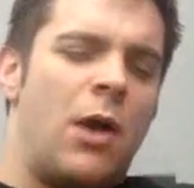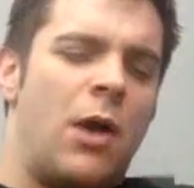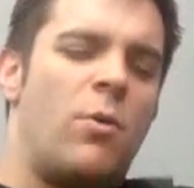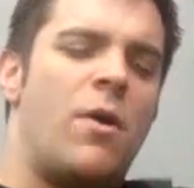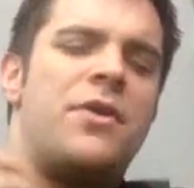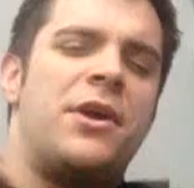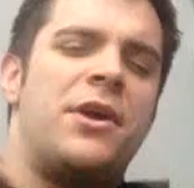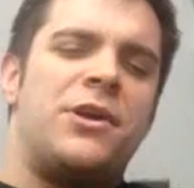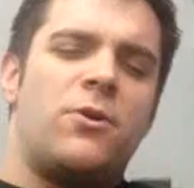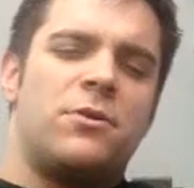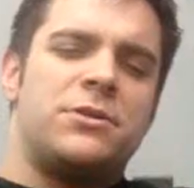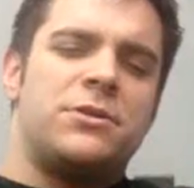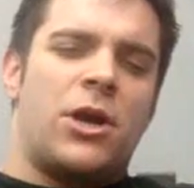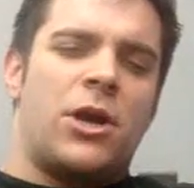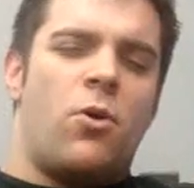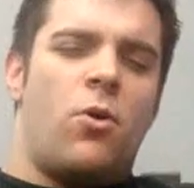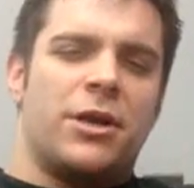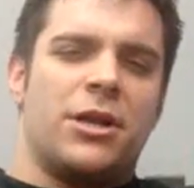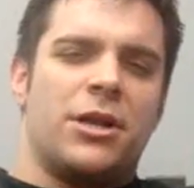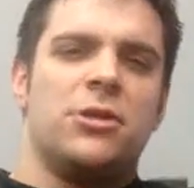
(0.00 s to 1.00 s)
And what they do is
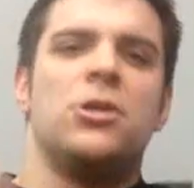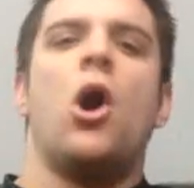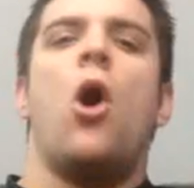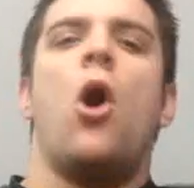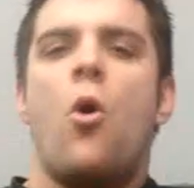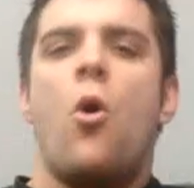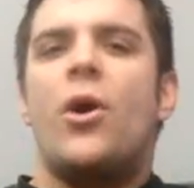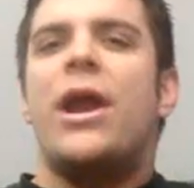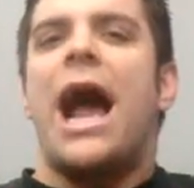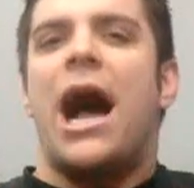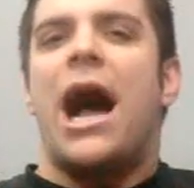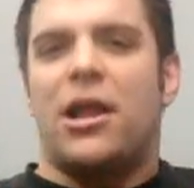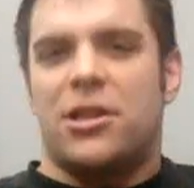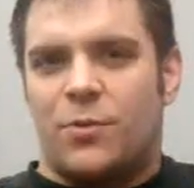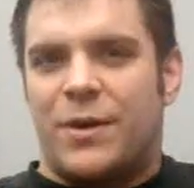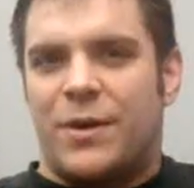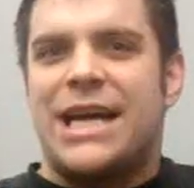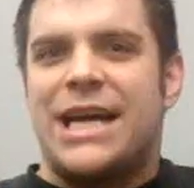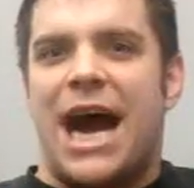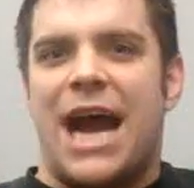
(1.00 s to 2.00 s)
they go on a
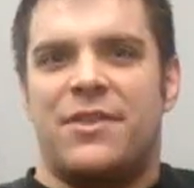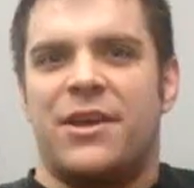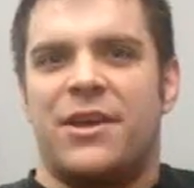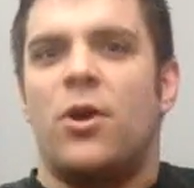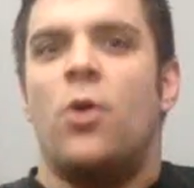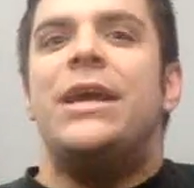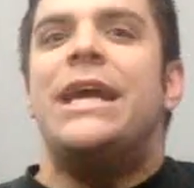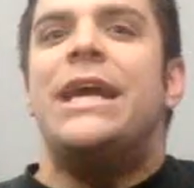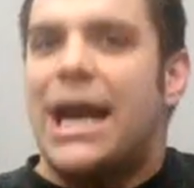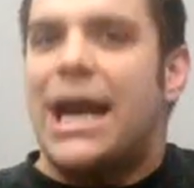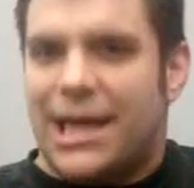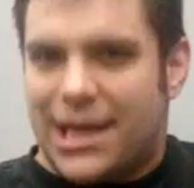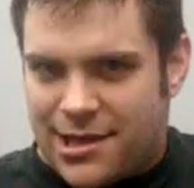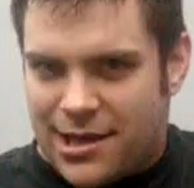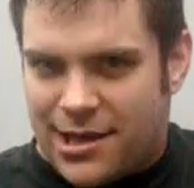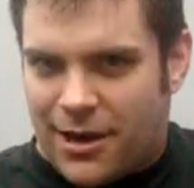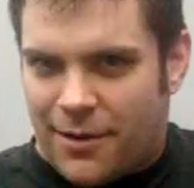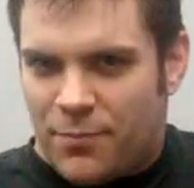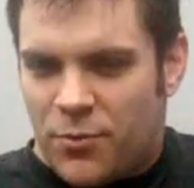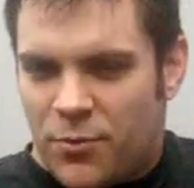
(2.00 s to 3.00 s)
low-calorie diet. They don't eat
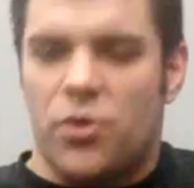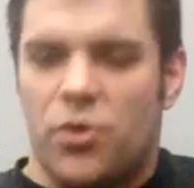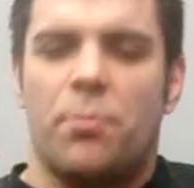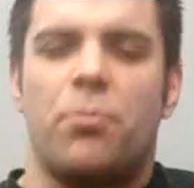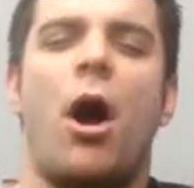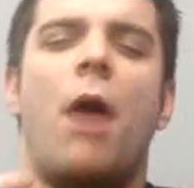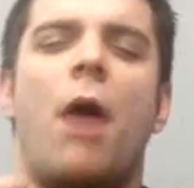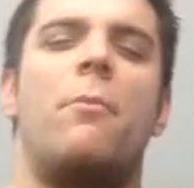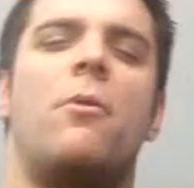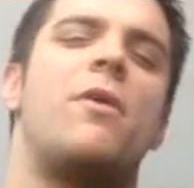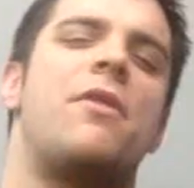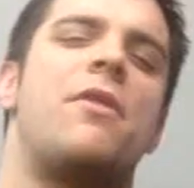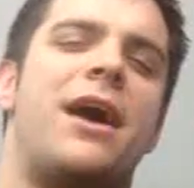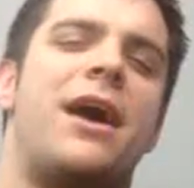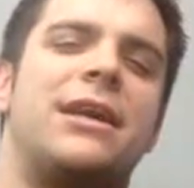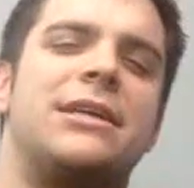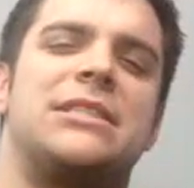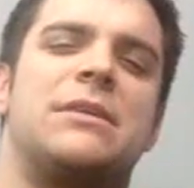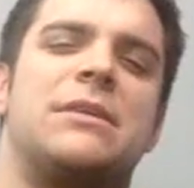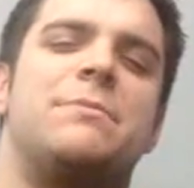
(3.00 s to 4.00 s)
anything. Well, the problem with
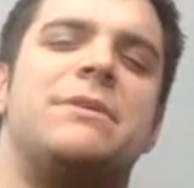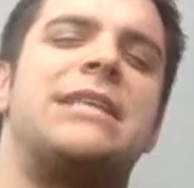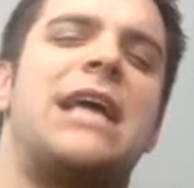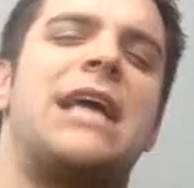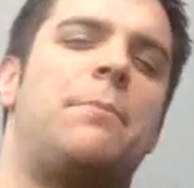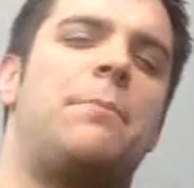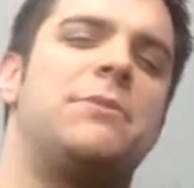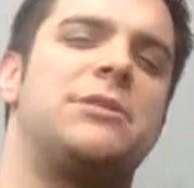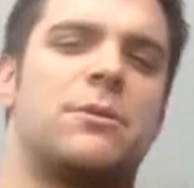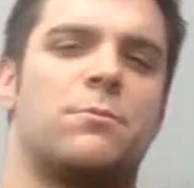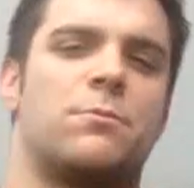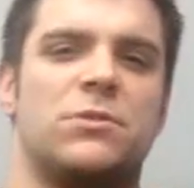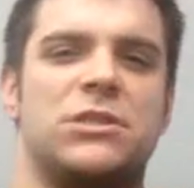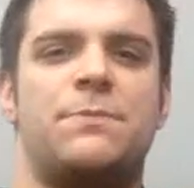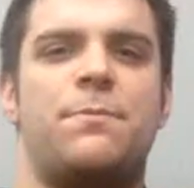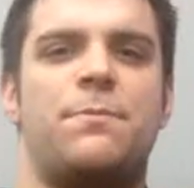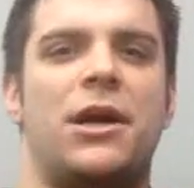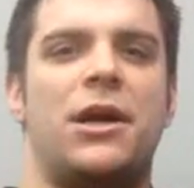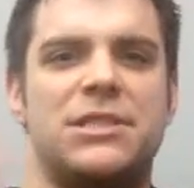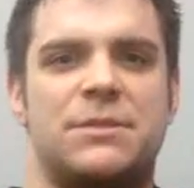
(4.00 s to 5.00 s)
that is the metabolism
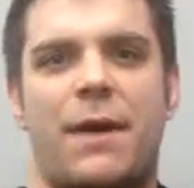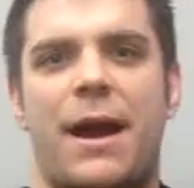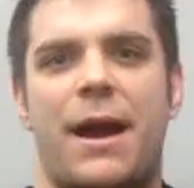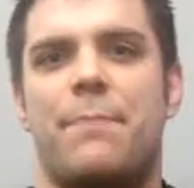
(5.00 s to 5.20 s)
responds